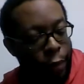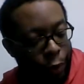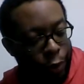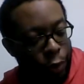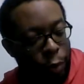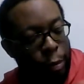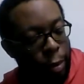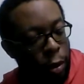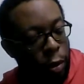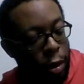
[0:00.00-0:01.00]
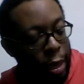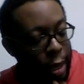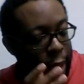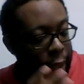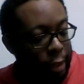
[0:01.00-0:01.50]
The Super Bowl
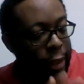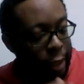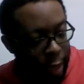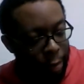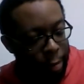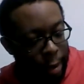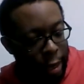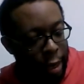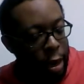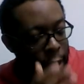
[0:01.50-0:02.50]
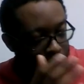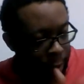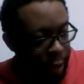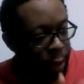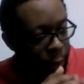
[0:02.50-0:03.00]
is in Tampa Bay.
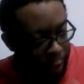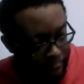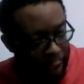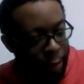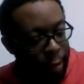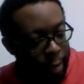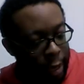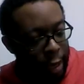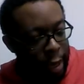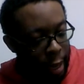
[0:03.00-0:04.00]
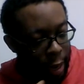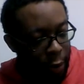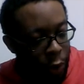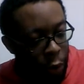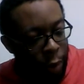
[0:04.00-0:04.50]
Brady went to Tampa Bay. He
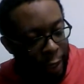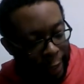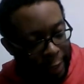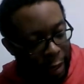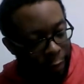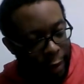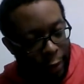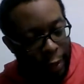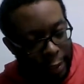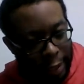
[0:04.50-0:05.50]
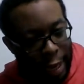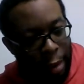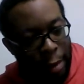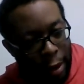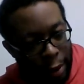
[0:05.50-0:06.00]
know what he does to the Falcons. He
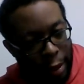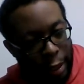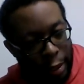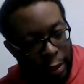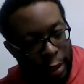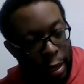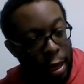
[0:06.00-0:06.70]
came down here to us.